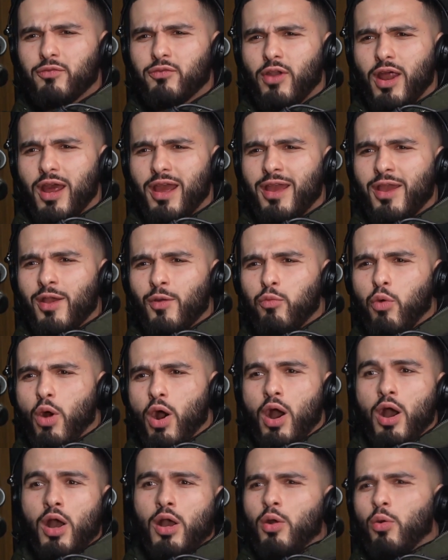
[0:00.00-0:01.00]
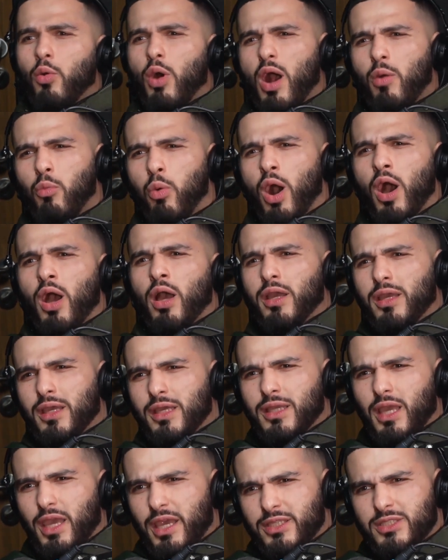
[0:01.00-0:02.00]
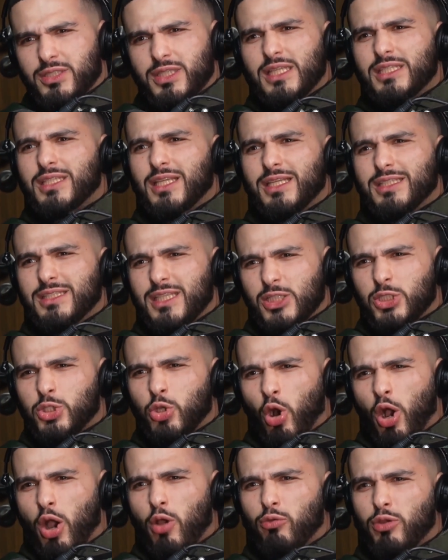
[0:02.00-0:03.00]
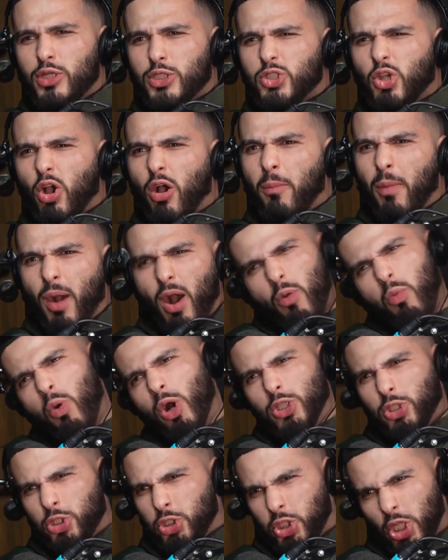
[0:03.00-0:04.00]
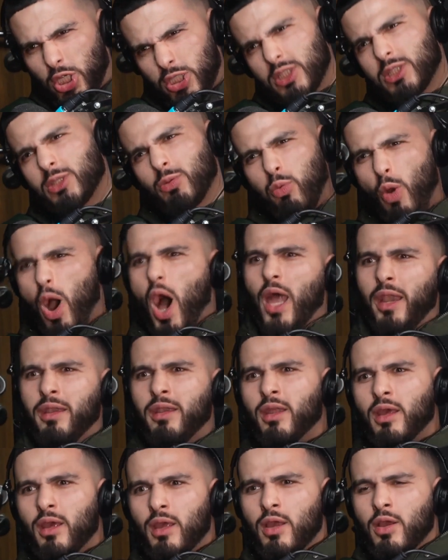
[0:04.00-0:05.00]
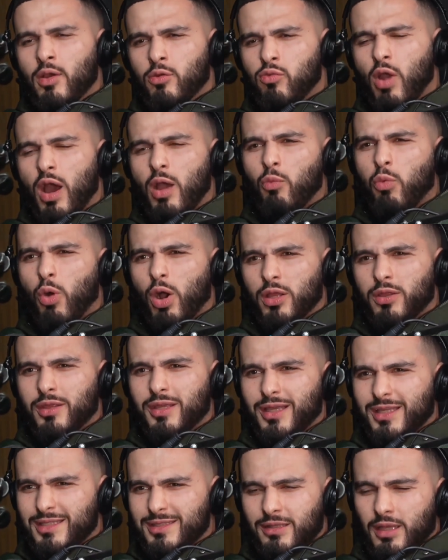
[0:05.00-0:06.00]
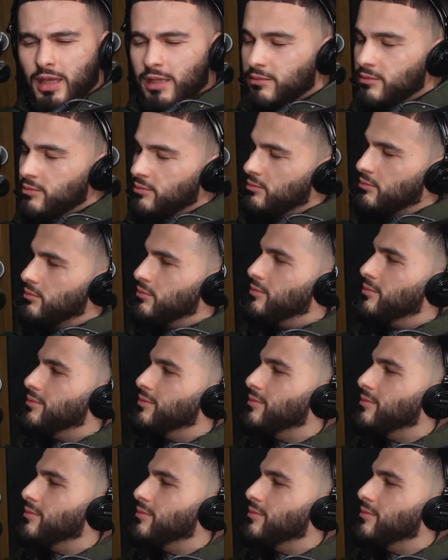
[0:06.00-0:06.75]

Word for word: right? What? what? What? Is this is this your only job? Oh, what? Just one? Yeah, yeah, right, yeah. What? Is, you just